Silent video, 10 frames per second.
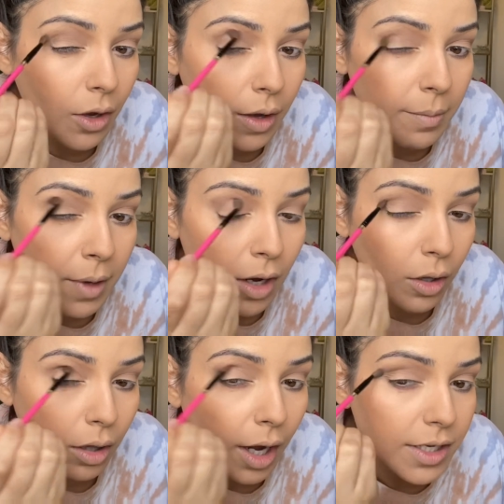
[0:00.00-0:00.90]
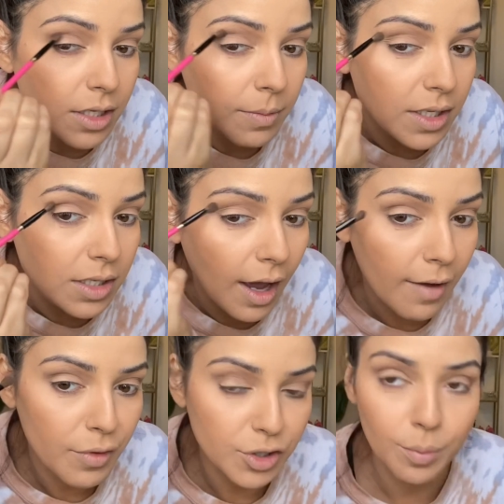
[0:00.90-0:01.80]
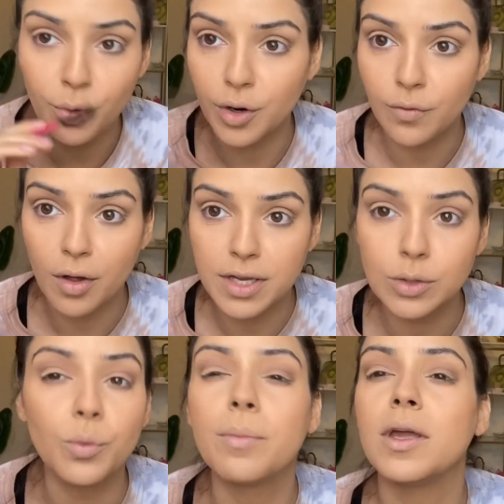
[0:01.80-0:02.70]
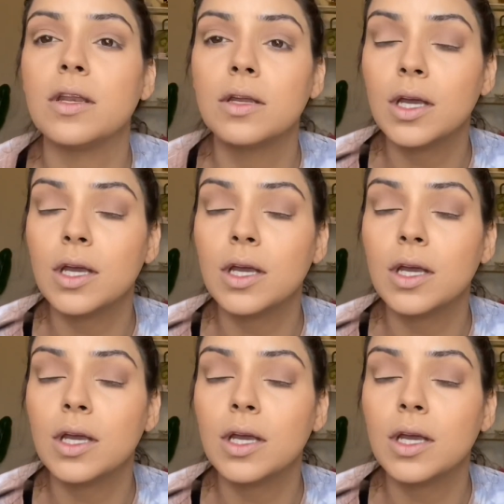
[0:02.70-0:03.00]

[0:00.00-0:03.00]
It meant a lot to me to have the support of all these women.